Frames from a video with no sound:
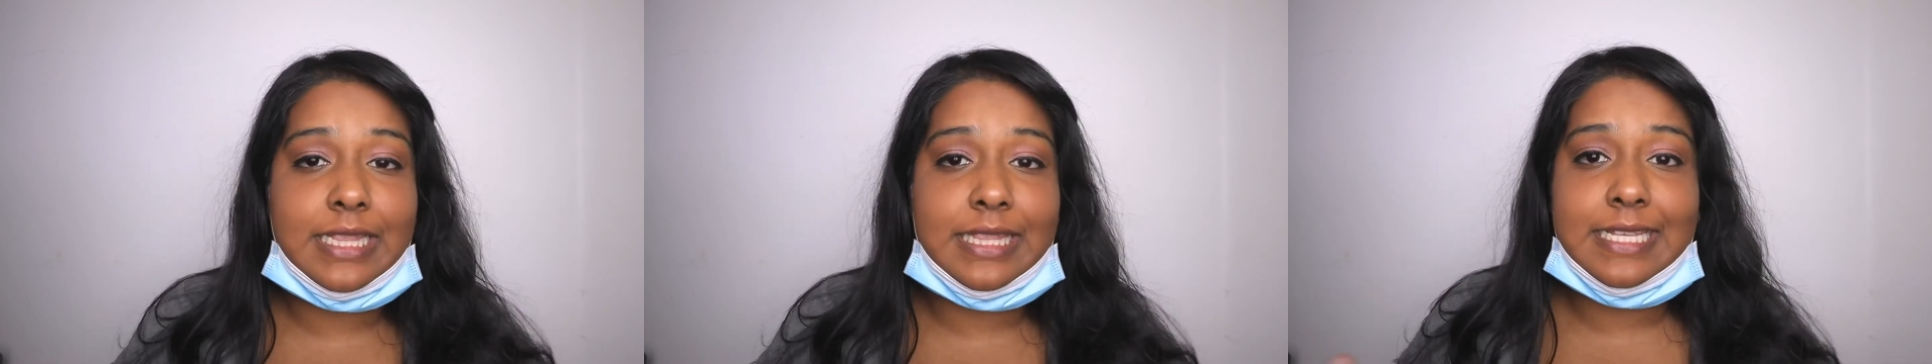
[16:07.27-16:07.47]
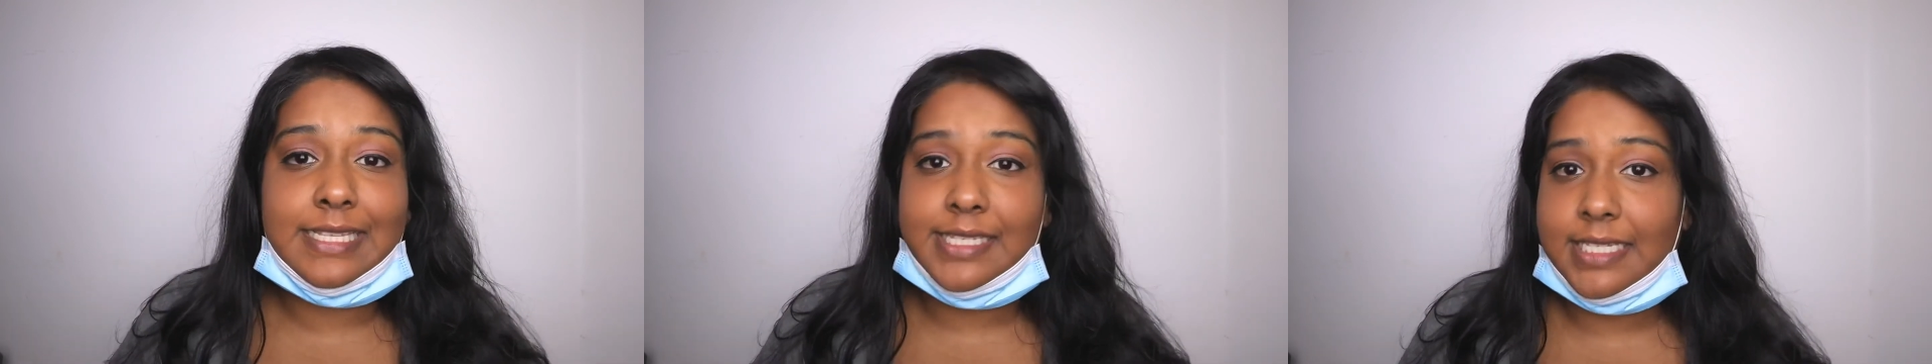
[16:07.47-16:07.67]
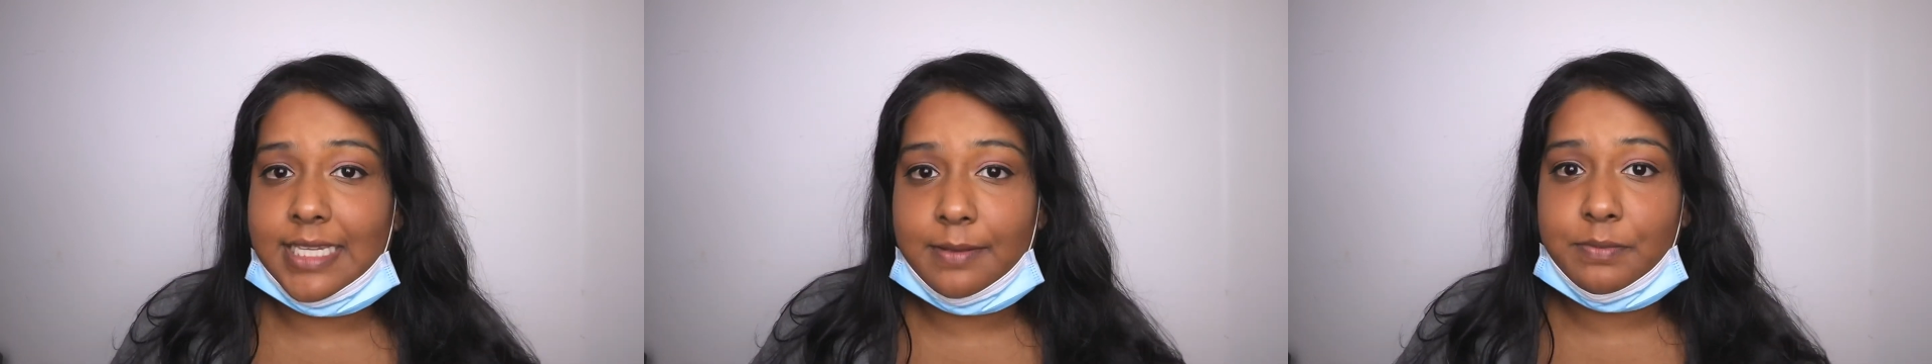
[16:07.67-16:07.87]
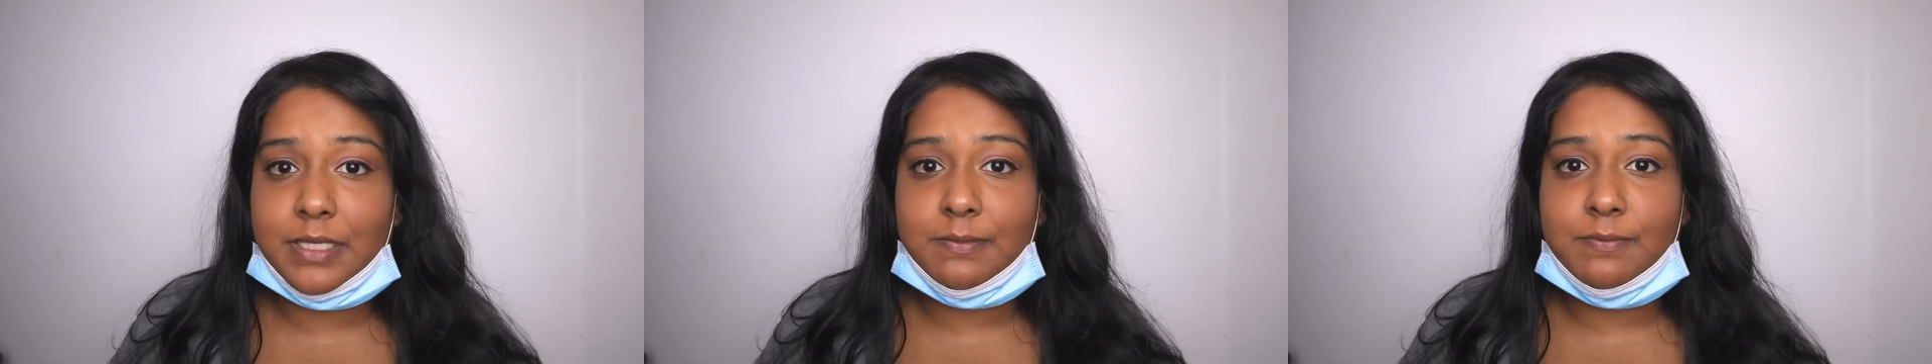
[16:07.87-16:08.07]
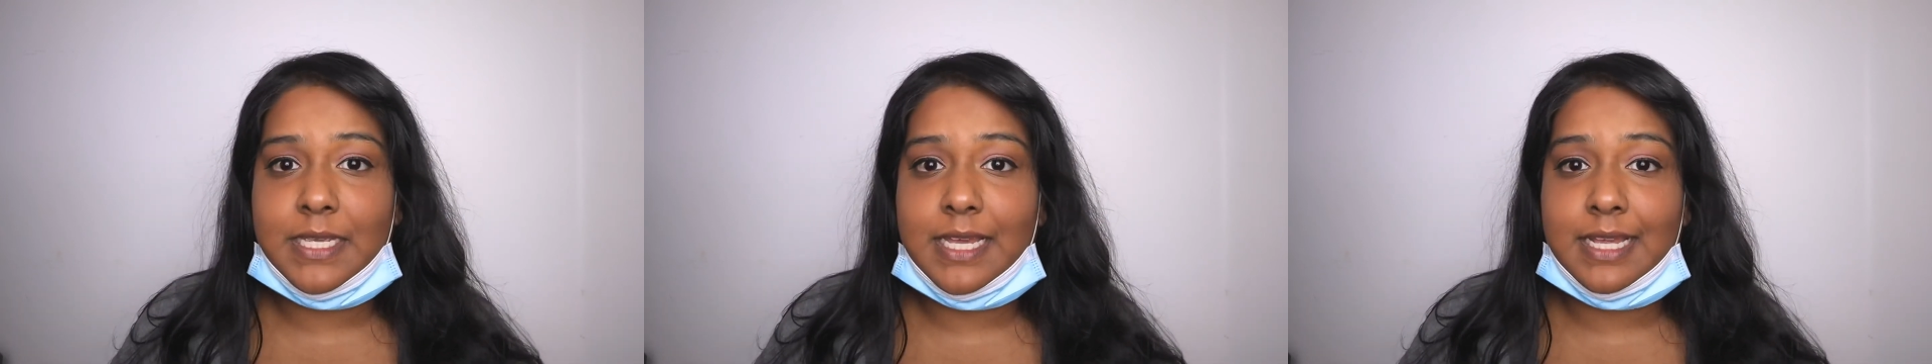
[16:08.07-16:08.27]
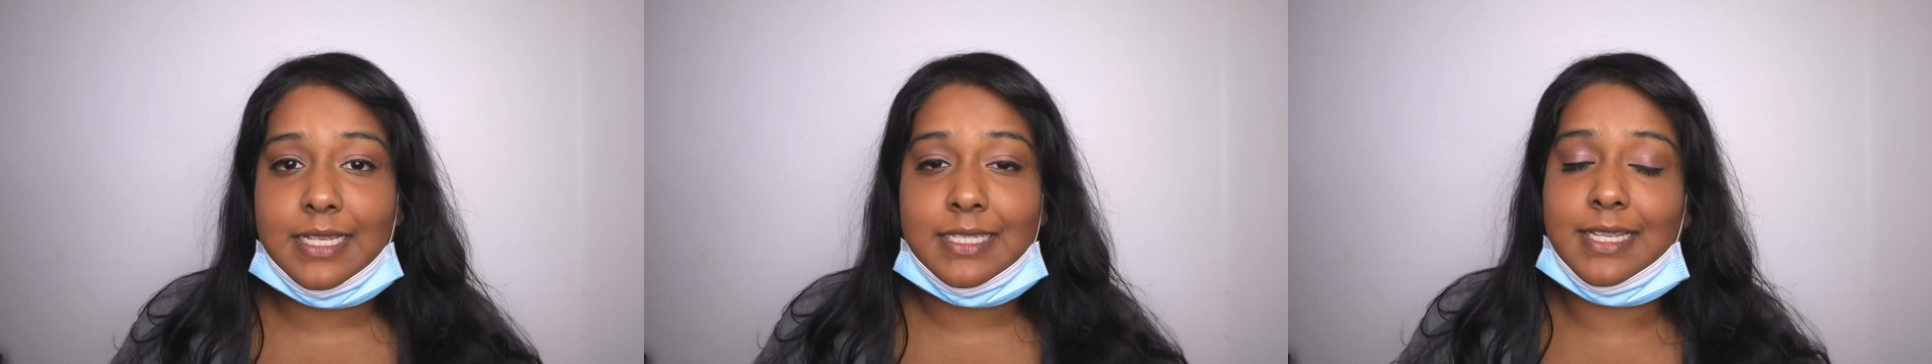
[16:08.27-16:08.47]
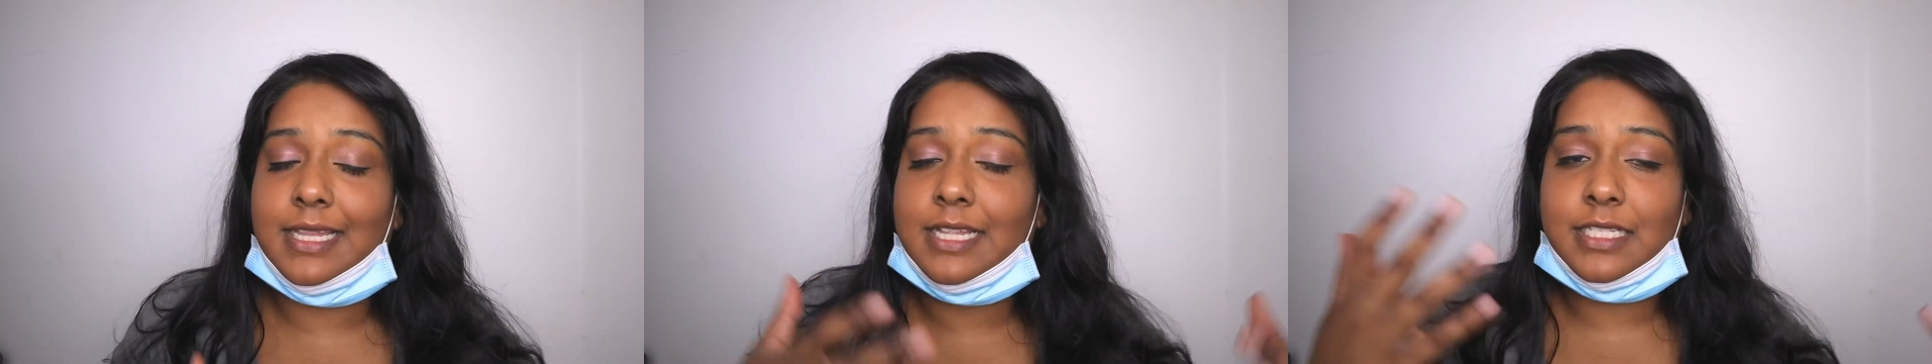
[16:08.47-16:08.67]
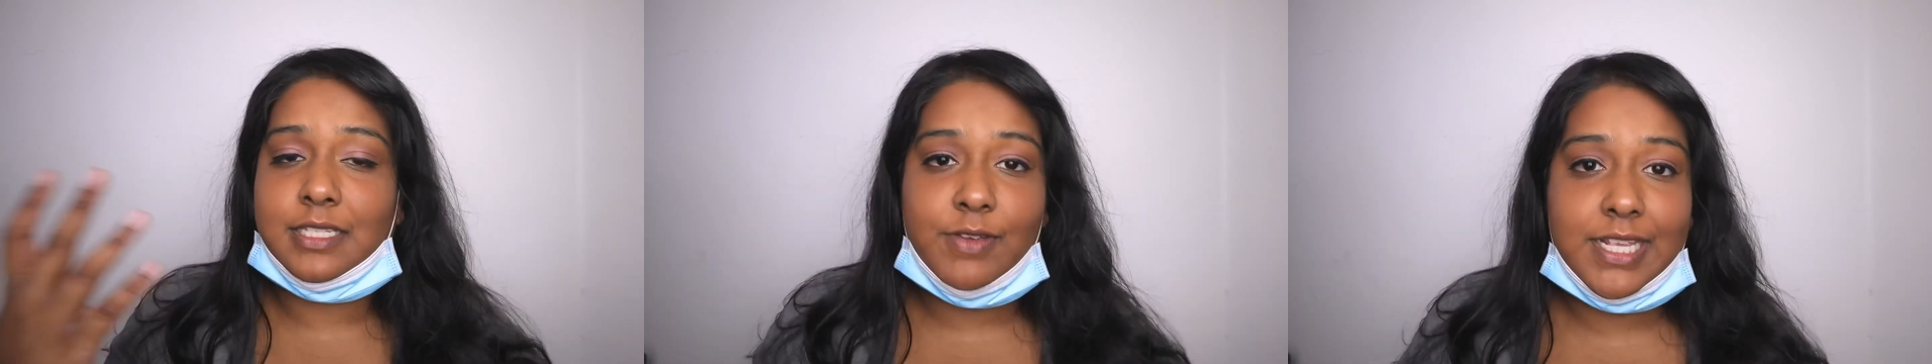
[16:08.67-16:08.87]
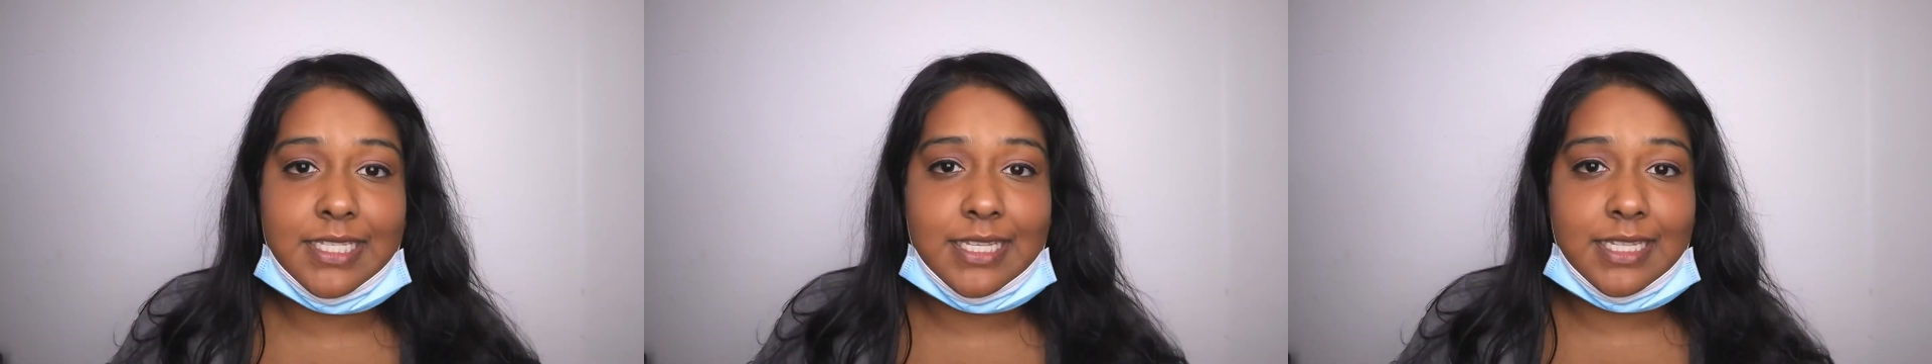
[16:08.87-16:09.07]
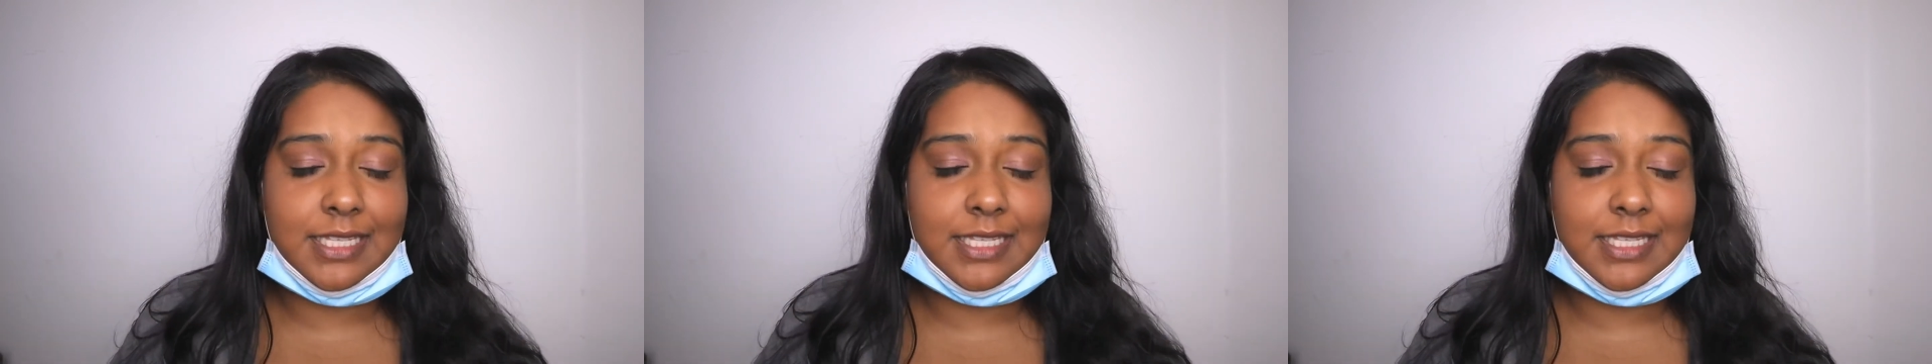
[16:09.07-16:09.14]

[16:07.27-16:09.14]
these tips because let's face it,